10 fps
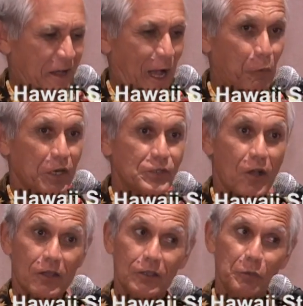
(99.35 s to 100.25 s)
I want to
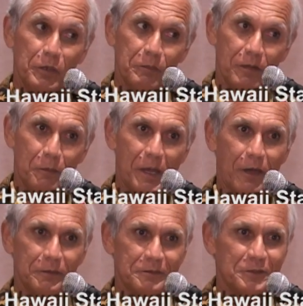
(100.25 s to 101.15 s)
talk a little bit
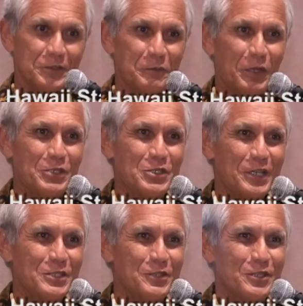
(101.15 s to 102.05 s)
about some
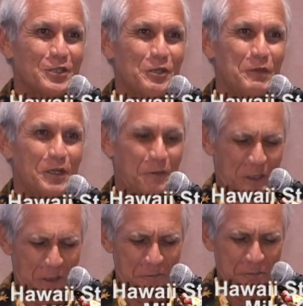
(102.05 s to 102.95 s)
legislation that's going to be
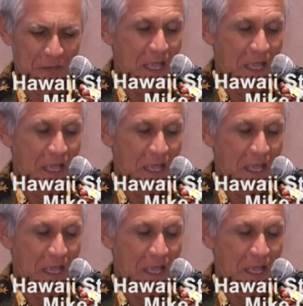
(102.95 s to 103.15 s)
coming up.